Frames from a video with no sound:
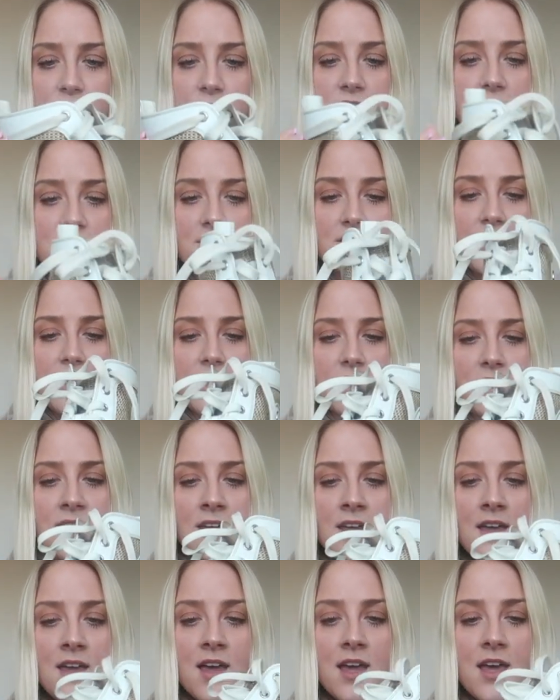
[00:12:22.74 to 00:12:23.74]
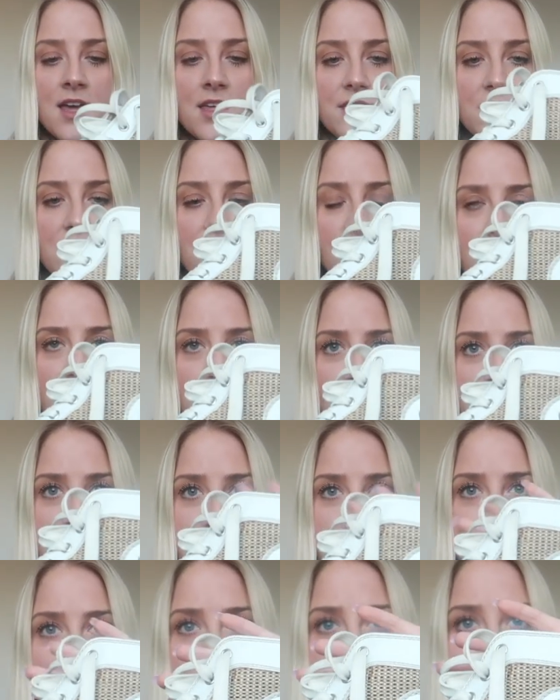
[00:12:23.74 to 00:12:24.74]
These are like the
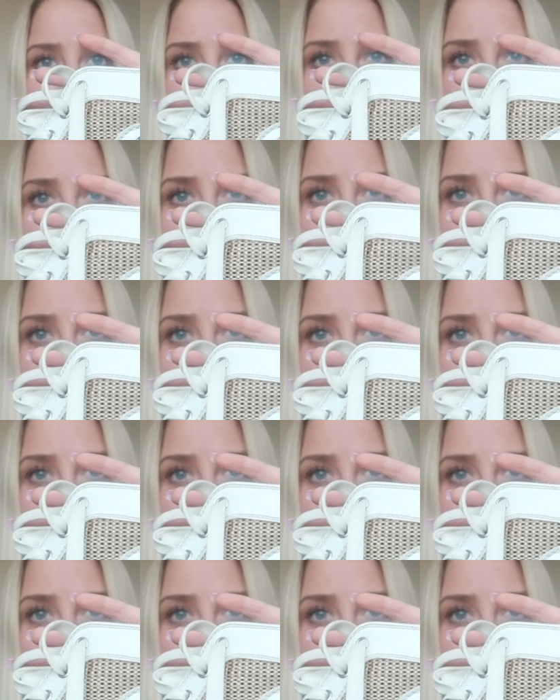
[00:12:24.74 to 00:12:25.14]
ultimate summer